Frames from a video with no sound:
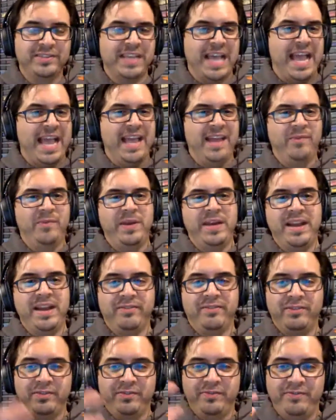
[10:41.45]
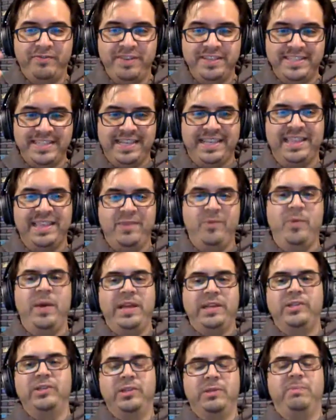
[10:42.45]
and we never physically went
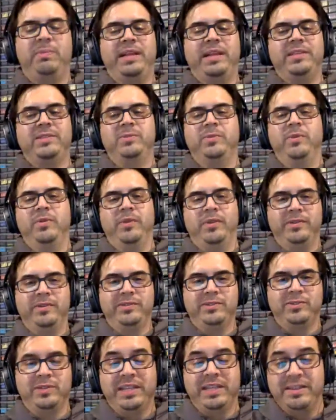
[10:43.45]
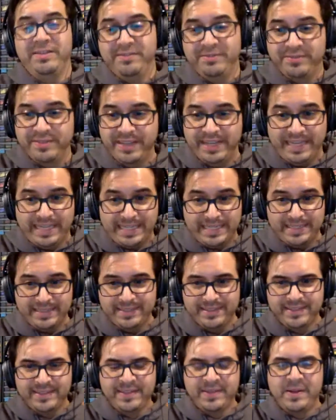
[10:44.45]
to the place we were going to live in,
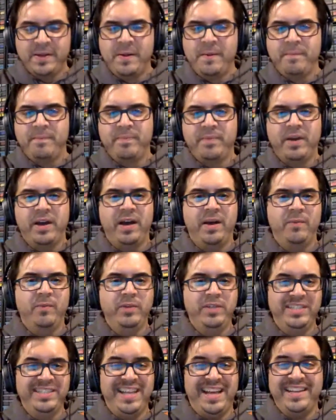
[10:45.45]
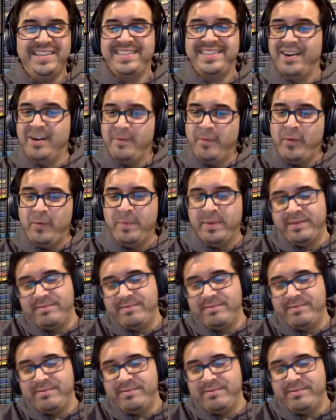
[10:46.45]
which is not terrible, but